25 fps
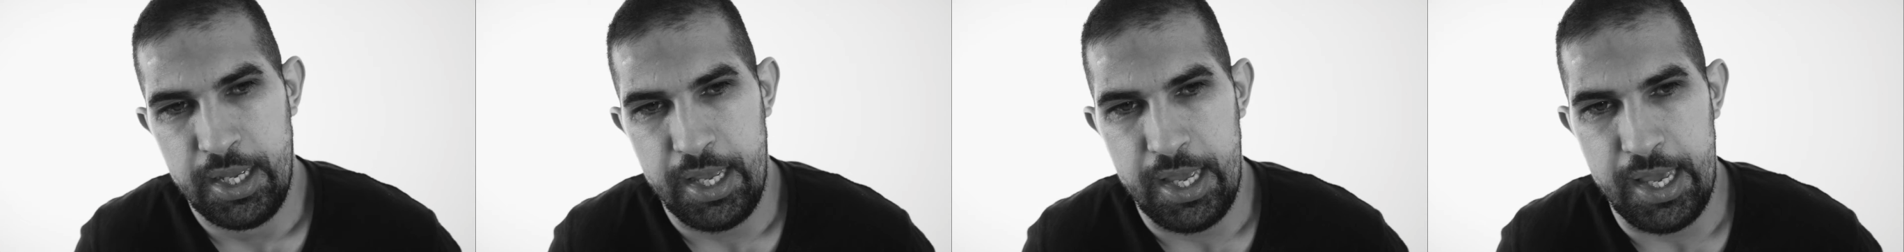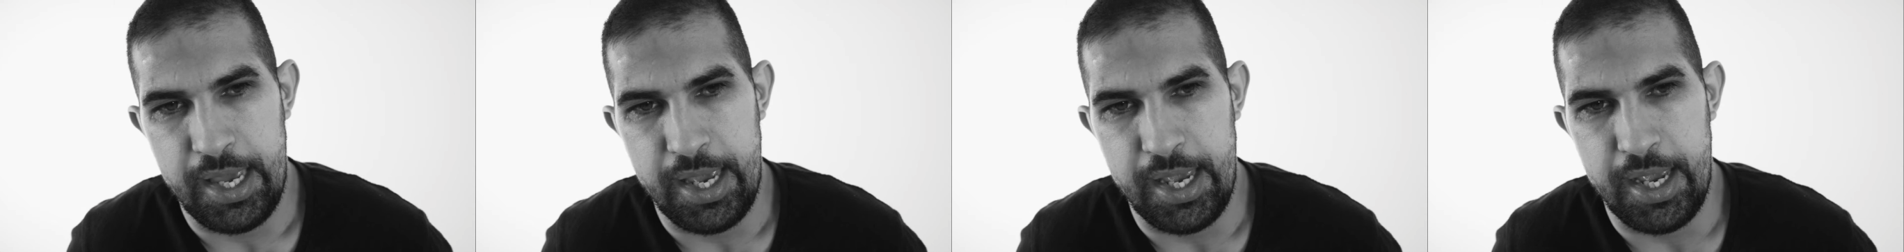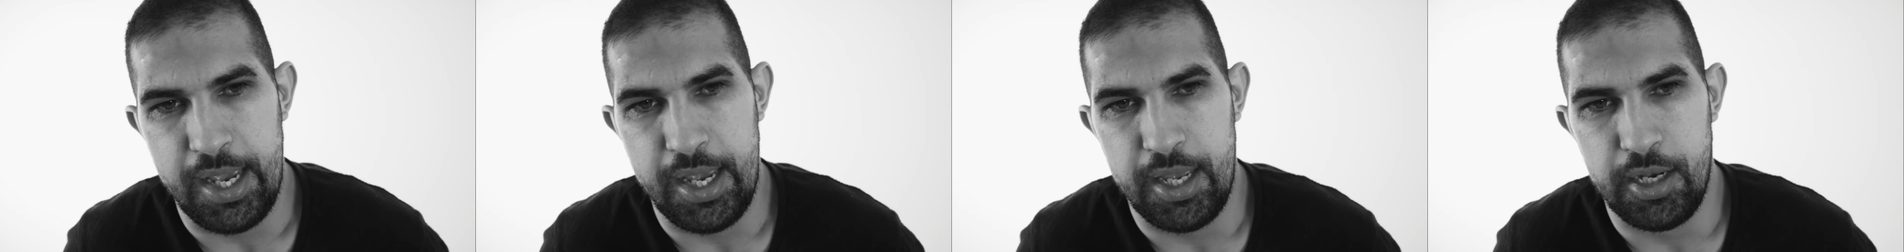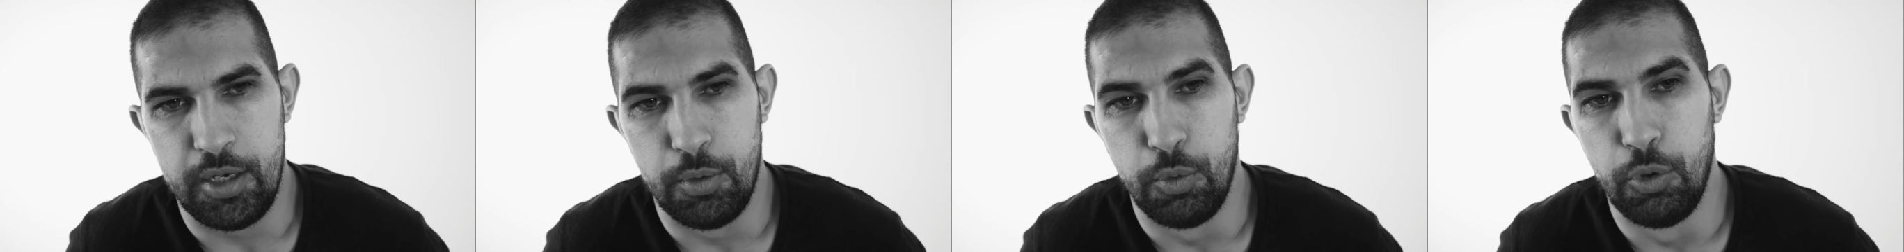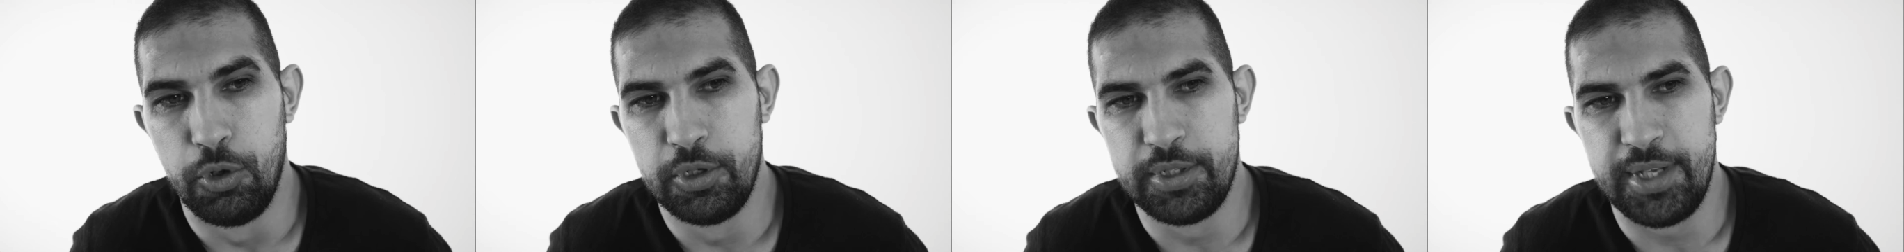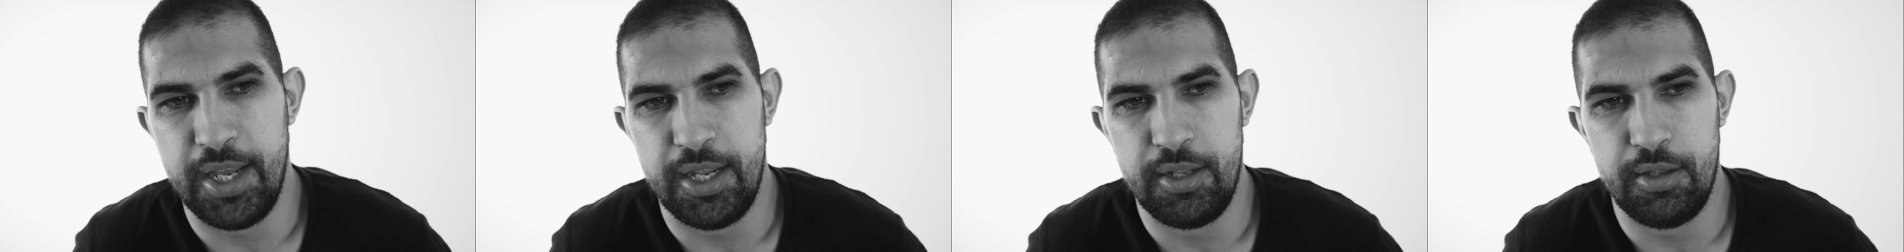And I
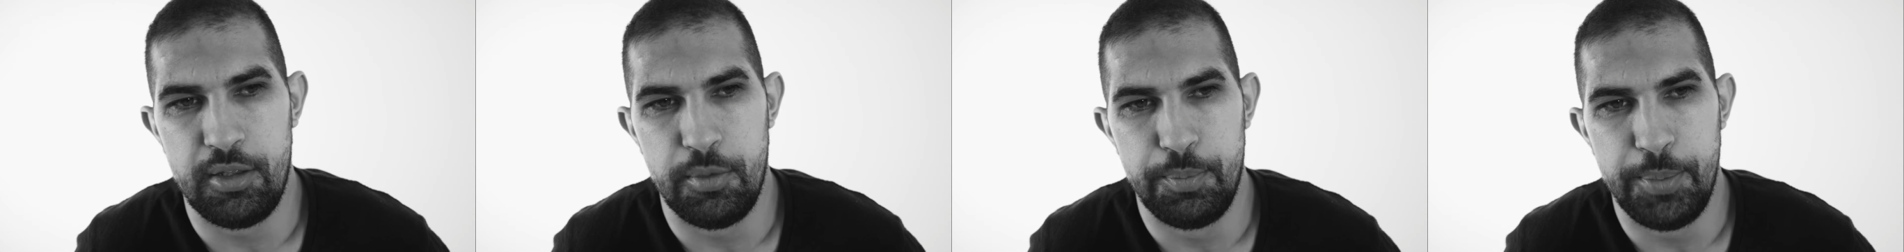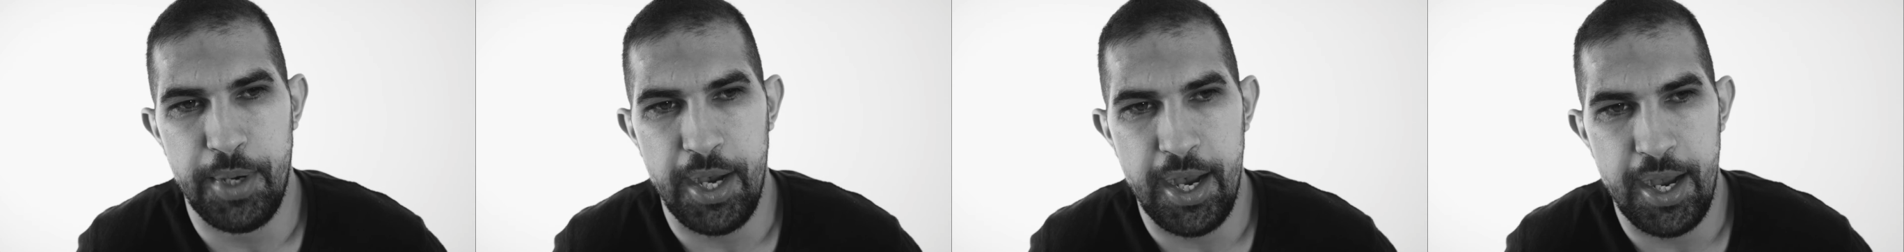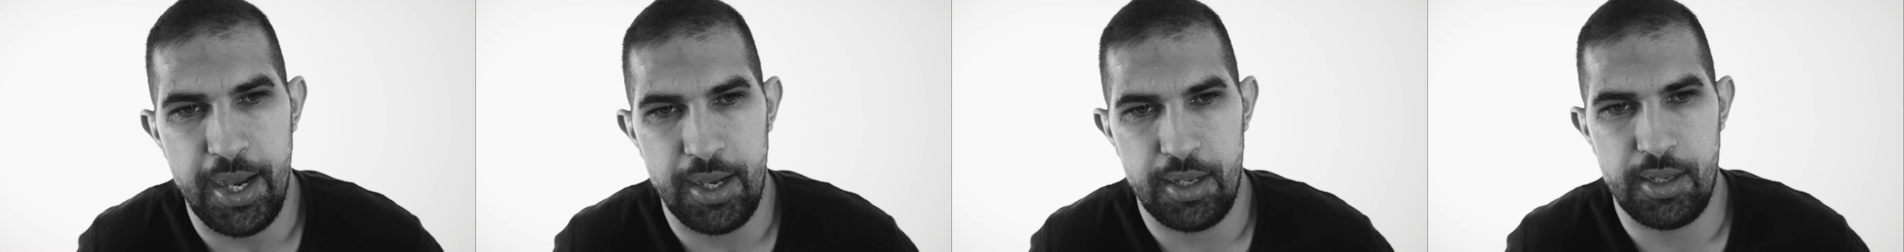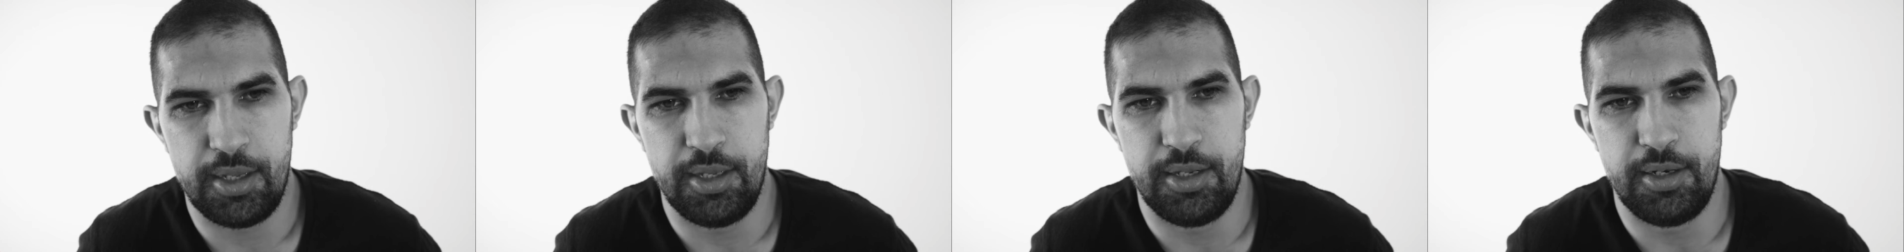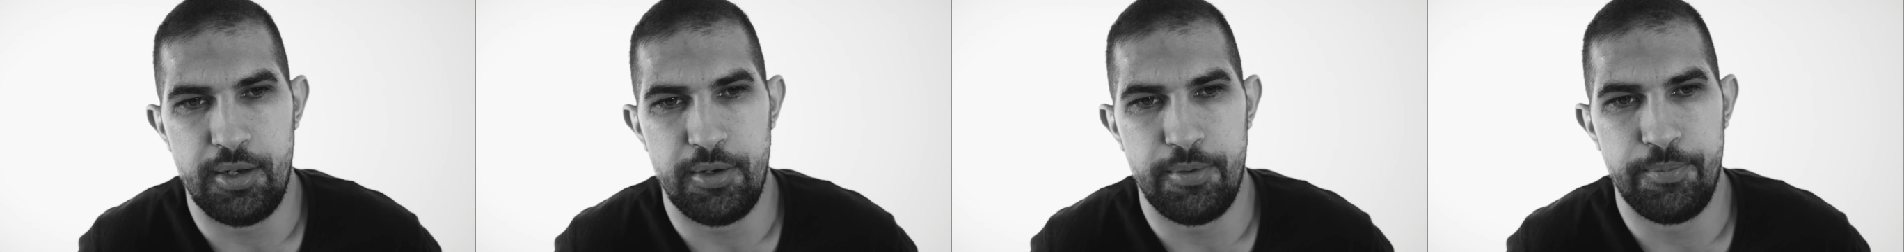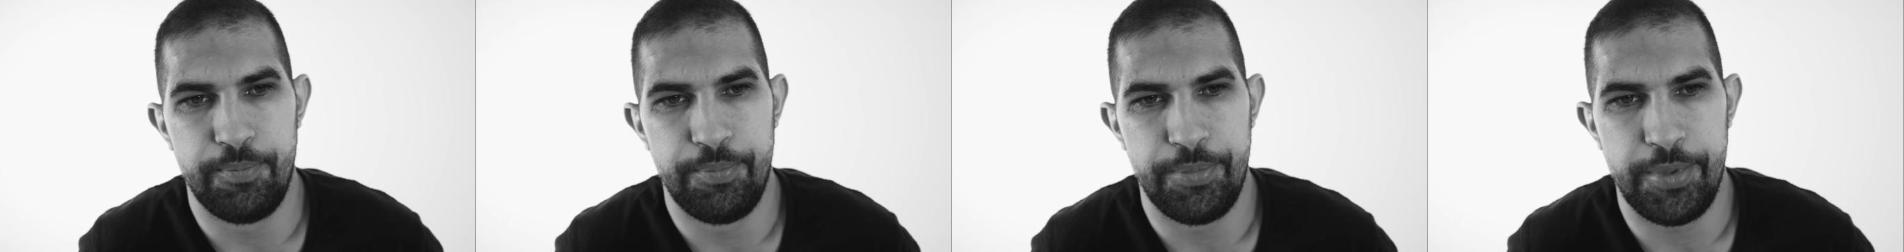walked down to the park,
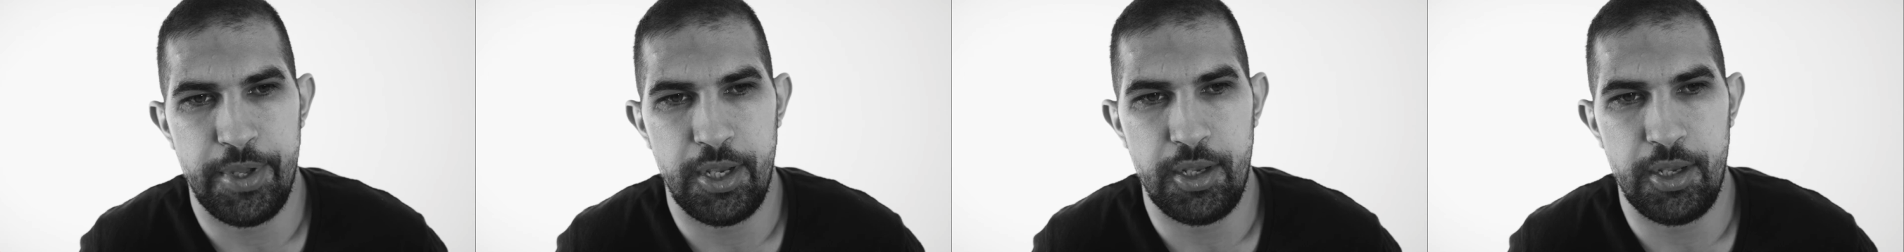and